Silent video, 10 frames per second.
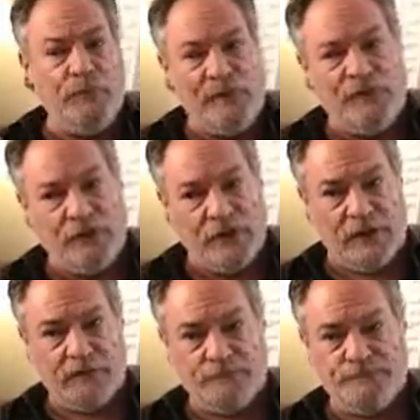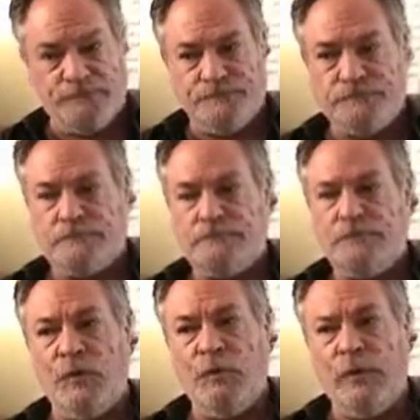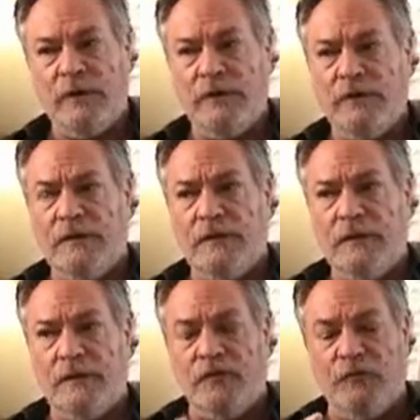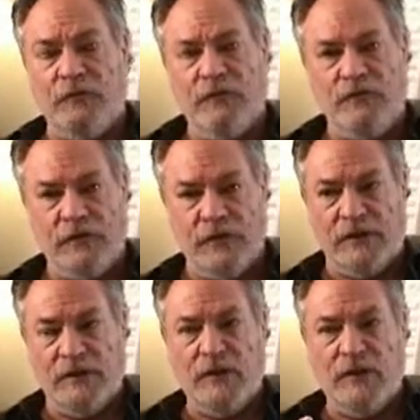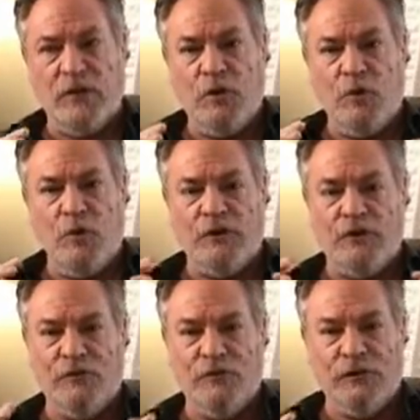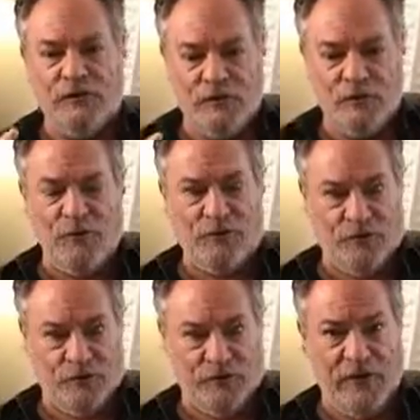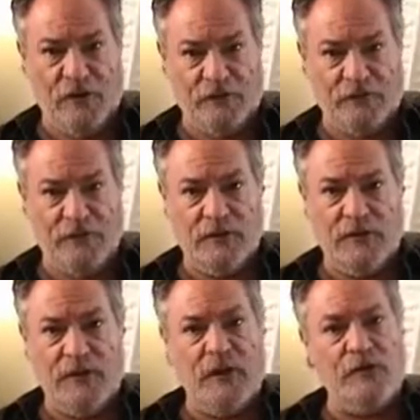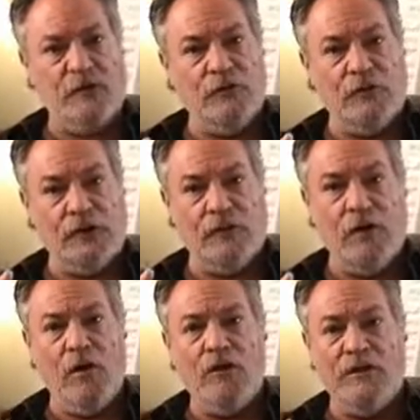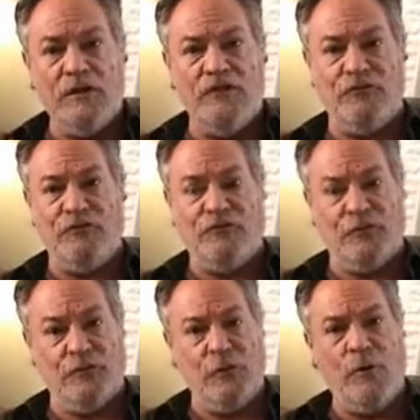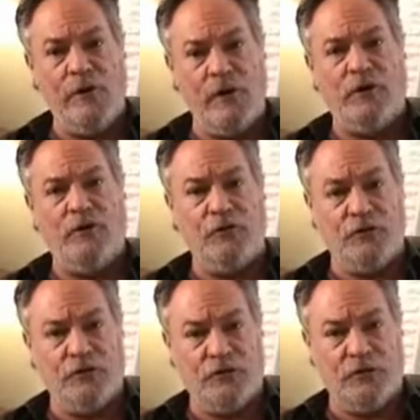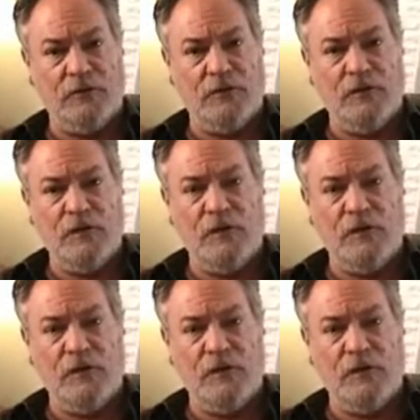especially, Rick, especially when you look at the Earth herself and you look at all the issues that are going on Earth